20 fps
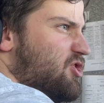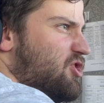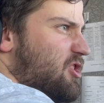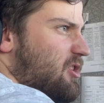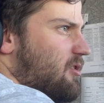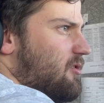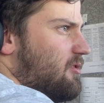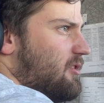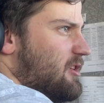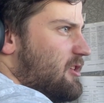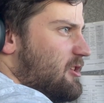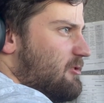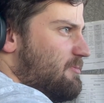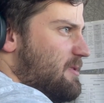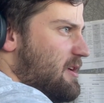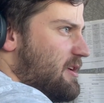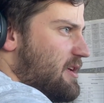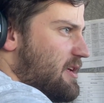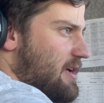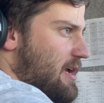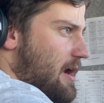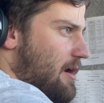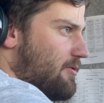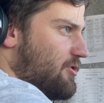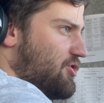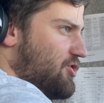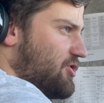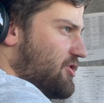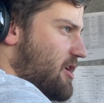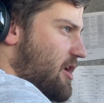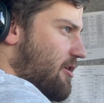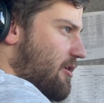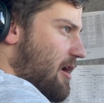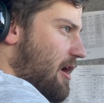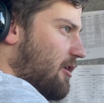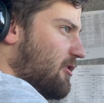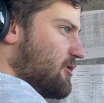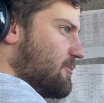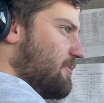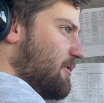generally speaking, how would you say your
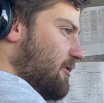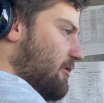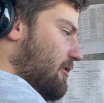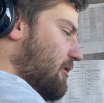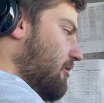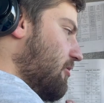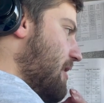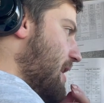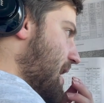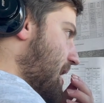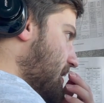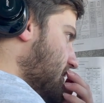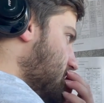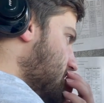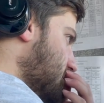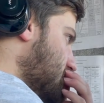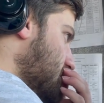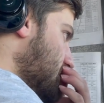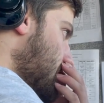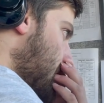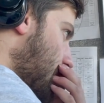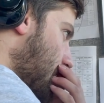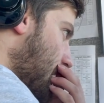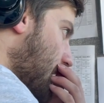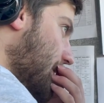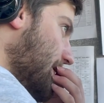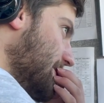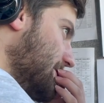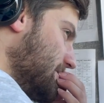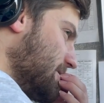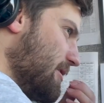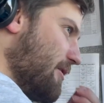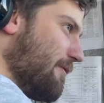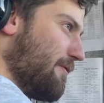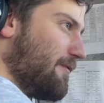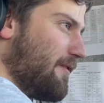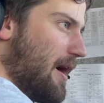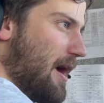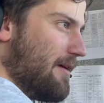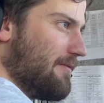health's been in the last, let's go
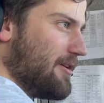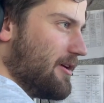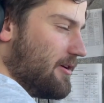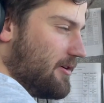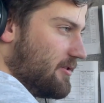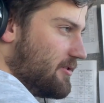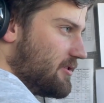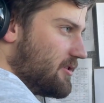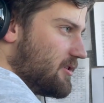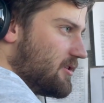5 years?